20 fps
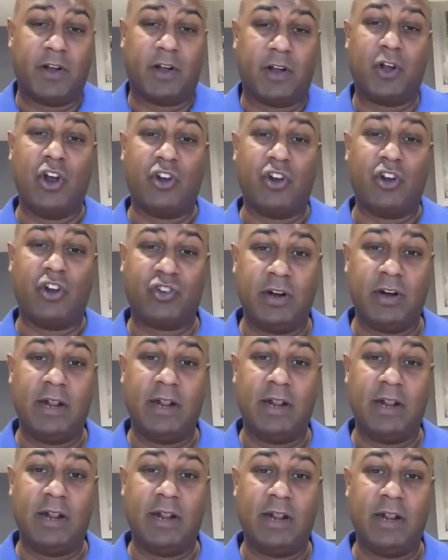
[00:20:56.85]
cushion
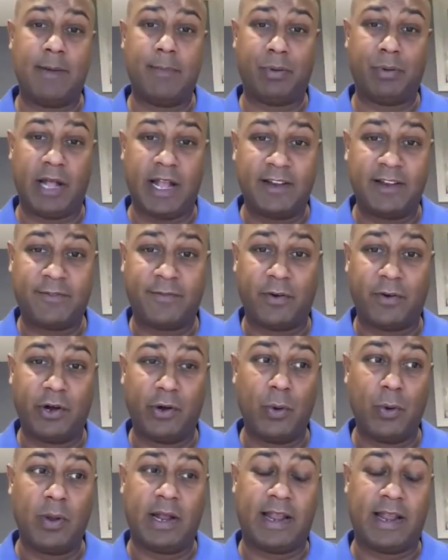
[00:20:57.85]
in place for
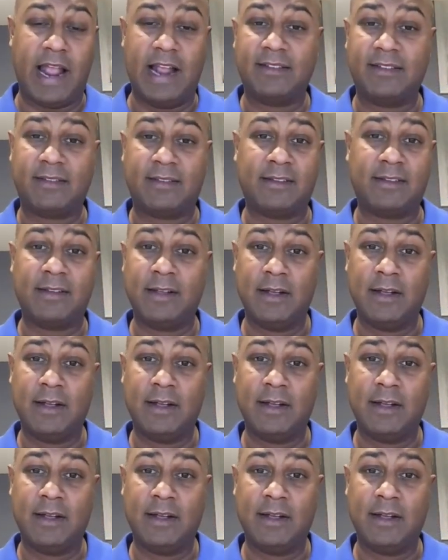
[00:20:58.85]
you in case